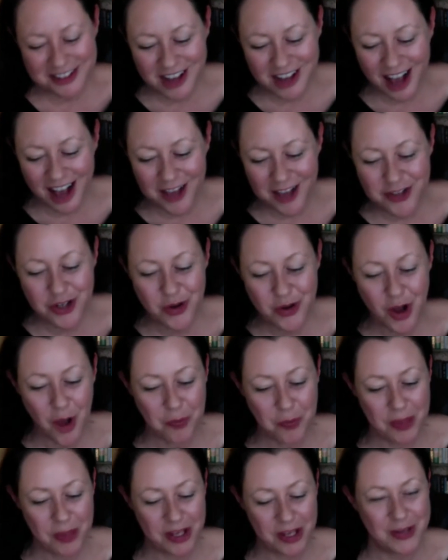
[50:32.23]
I do hope
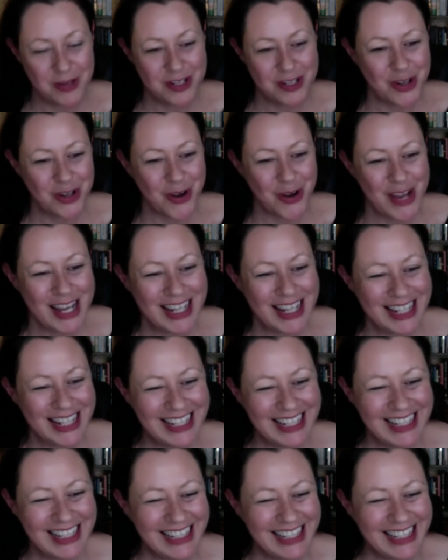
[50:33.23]
you enjoy
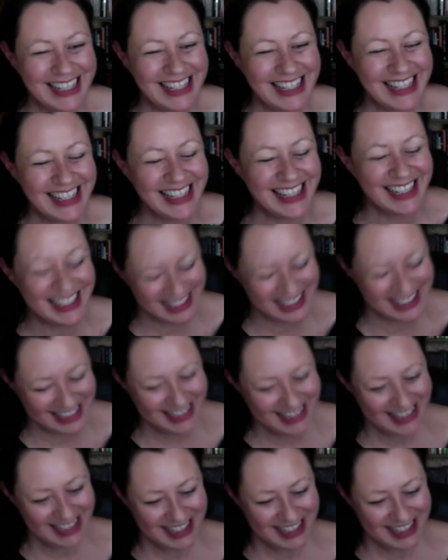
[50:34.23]
it.